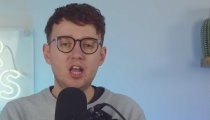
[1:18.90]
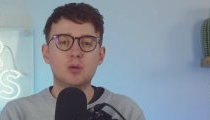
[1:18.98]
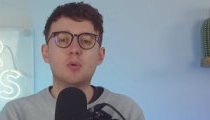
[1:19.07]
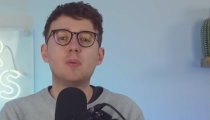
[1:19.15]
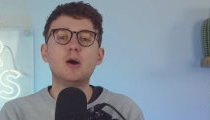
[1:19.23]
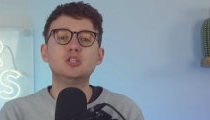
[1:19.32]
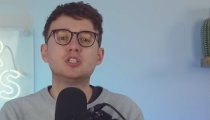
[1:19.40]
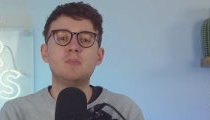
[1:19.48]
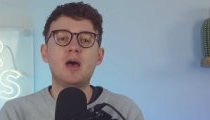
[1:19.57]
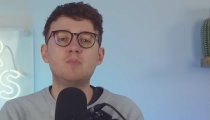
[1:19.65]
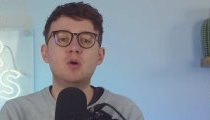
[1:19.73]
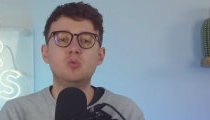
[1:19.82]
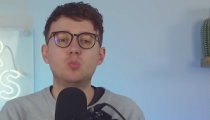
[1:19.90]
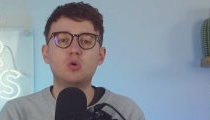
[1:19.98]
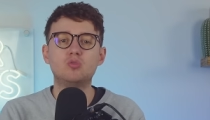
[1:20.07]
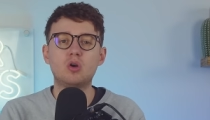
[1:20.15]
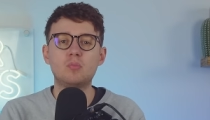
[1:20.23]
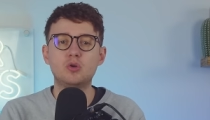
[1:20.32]
The proposed amendment
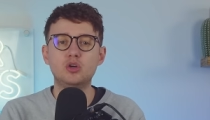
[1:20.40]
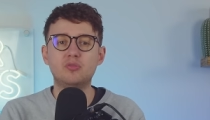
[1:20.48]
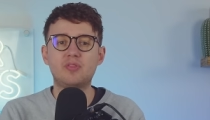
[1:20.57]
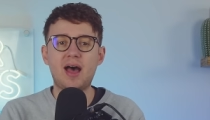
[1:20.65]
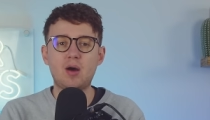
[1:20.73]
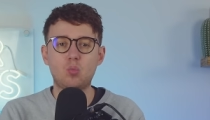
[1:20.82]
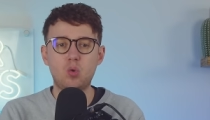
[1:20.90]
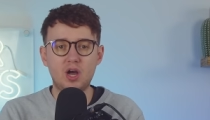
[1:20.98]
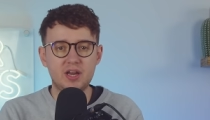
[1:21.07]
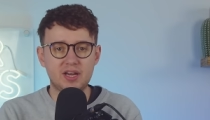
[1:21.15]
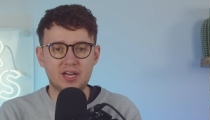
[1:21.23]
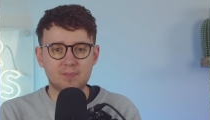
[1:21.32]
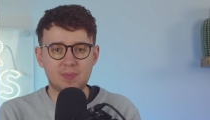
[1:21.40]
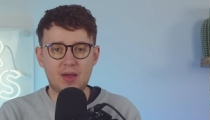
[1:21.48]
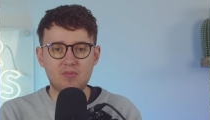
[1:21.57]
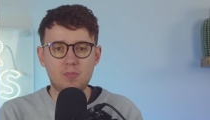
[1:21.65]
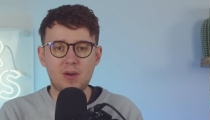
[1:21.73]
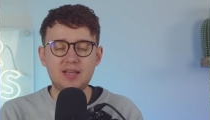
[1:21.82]
will remove that wording
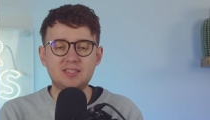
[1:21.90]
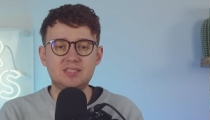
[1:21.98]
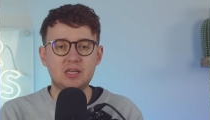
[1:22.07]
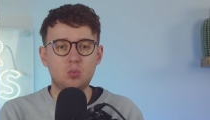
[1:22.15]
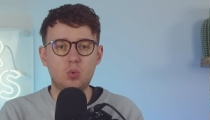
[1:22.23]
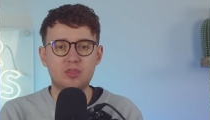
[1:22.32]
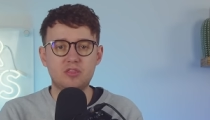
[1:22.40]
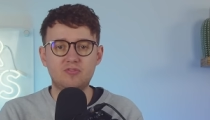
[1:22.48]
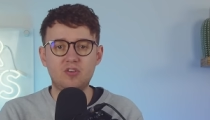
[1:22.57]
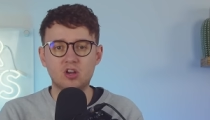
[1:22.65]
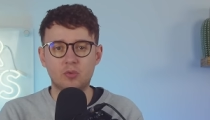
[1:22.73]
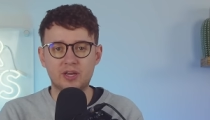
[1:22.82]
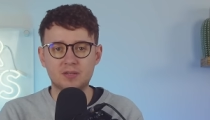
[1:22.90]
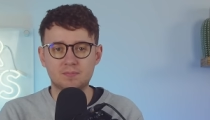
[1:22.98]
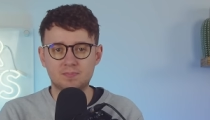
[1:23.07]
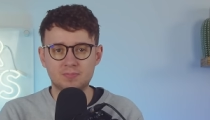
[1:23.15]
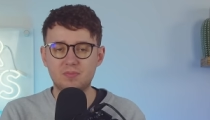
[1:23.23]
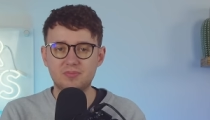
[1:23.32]
and replace it with the following.
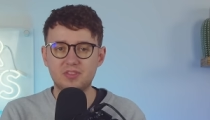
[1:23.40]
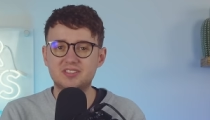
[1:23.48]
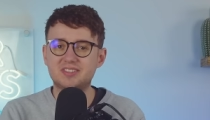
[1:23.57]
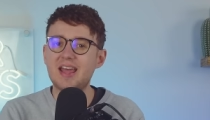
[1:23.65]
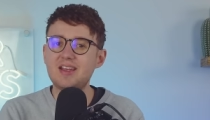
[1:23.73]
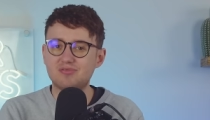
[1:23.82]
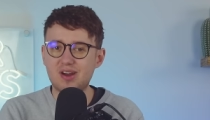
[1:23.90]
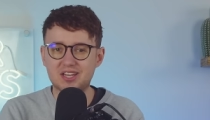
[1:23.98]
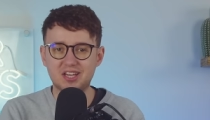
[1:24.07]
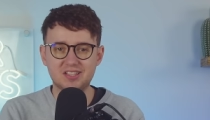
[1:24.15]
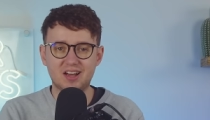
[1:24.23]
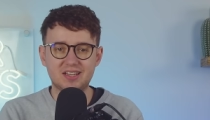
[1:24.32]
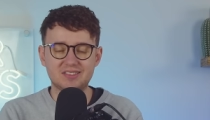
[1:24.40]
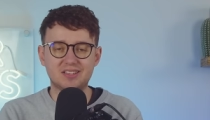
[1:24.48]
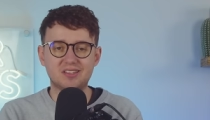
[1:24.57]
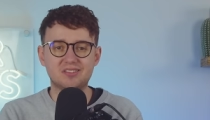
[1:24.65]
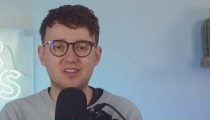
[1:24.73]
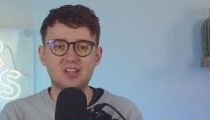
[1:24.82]
The state
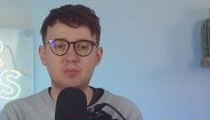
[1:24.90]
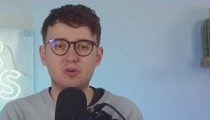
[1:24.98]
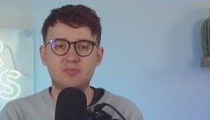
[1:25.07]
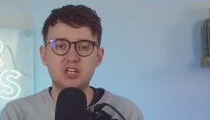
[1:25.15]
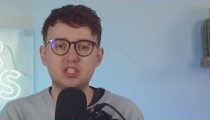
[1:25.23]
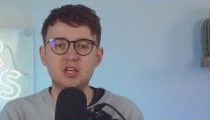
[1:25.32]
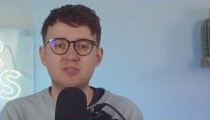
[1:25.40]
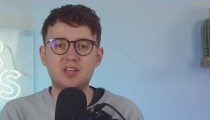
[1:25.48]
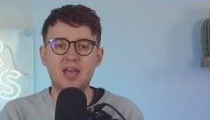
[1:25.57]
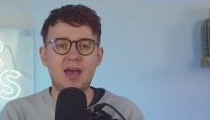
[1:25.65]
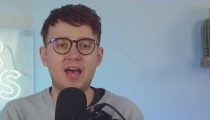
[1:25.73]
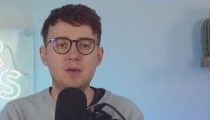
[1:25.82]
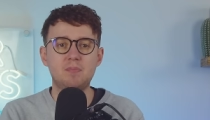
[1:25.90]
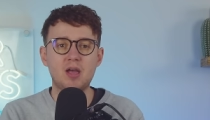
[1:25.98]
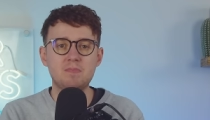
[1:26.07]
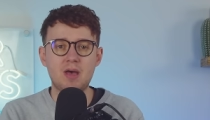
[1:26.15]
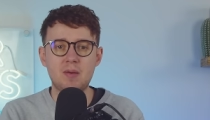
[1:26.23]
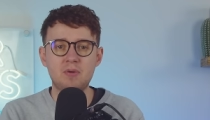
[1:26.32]
recognises that the provision of care by
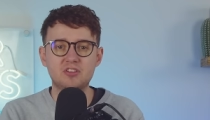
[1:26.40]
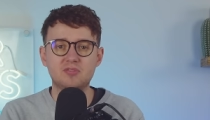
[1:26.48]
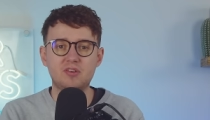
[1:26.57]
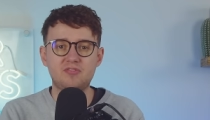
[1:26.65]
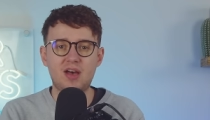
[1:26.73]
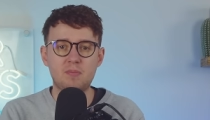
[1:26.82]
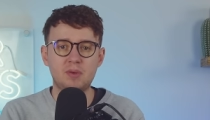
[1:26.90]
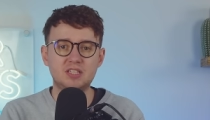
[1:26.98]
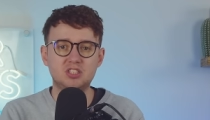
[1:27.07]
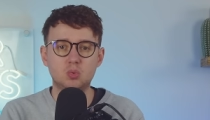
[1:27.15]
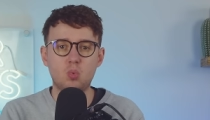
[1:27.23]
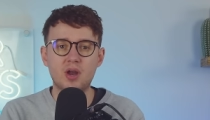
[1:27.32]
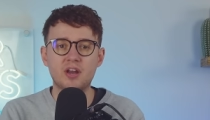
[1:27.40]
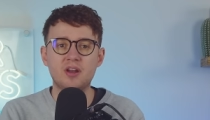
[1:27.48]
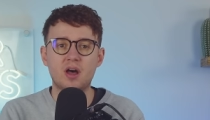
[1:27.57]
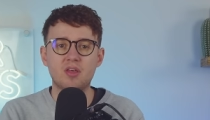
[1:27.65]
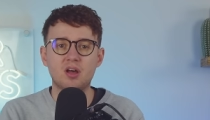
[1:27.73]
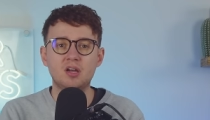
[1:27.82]
members of a family to one
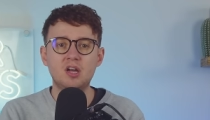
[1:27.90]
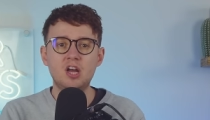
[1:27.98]
another,